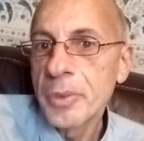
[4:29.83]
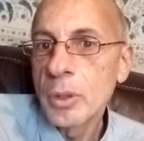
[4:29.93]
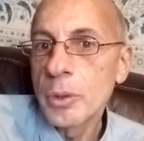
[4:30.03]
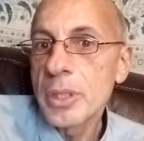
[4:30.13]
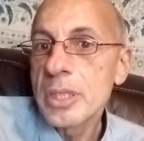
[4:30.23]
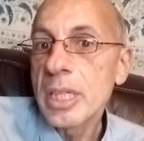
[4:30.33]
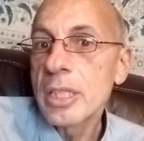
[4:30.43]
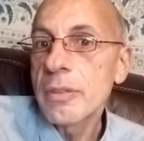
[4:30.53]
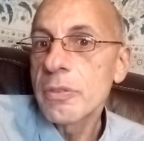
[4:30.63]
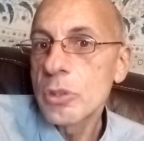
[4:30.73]
or the
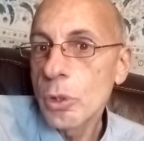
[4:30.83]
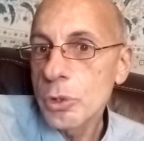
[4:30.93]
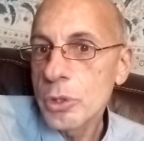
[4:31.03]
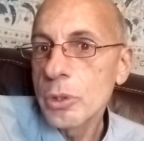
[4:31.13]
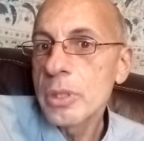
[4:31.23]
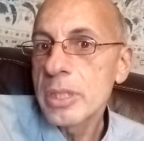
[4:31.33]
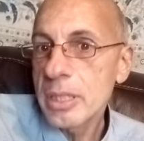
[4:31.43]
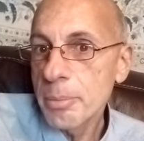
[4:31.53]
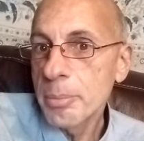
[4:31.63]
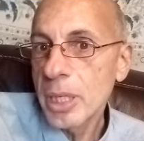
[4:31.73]
stage of social
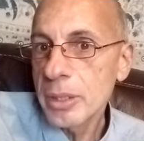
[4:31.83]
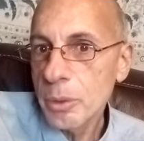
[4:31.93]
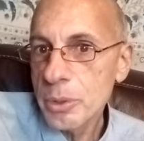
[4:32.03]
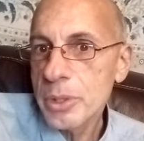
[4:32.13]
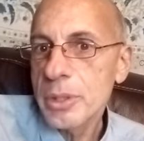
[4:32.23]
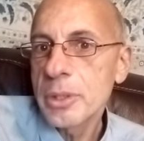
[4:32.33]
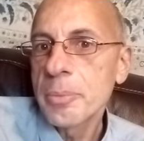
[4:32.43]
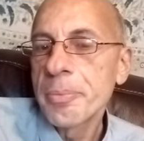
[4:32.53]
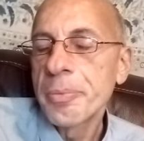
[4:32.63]
symbiosis.